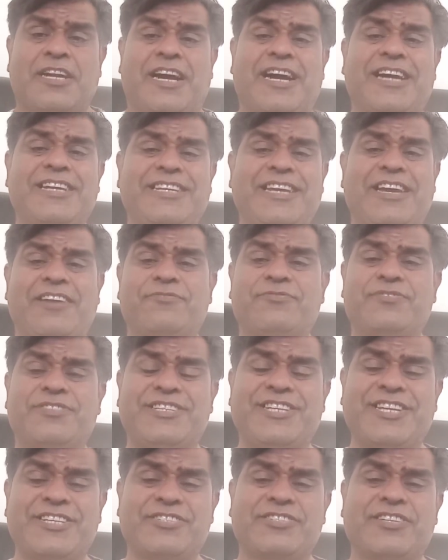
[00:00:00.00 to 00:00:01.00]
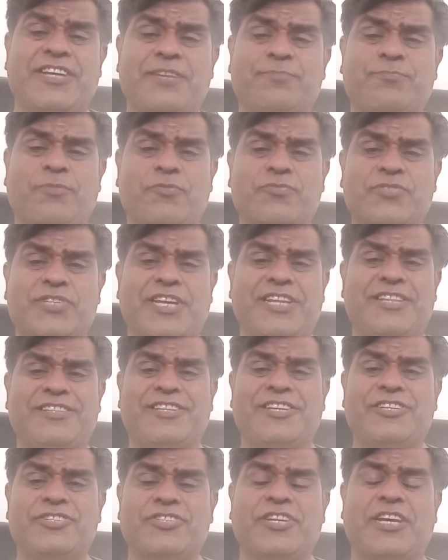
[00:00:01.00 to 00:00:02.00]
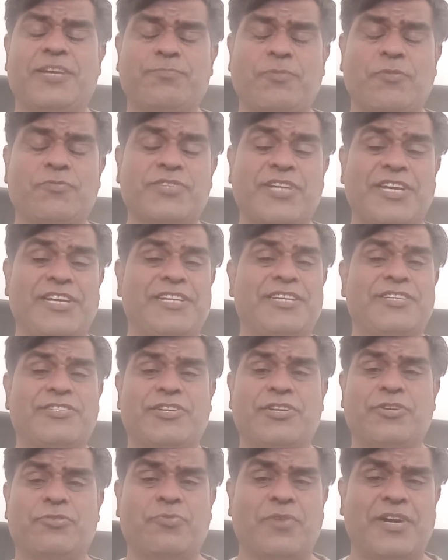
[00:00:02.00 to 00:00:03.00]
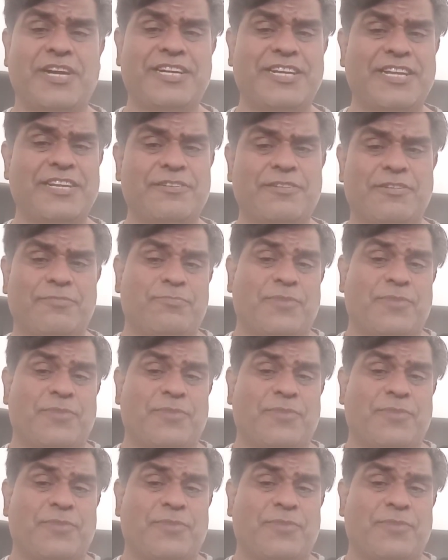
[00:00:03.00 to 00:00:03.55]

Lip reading: I have this type of skill is required in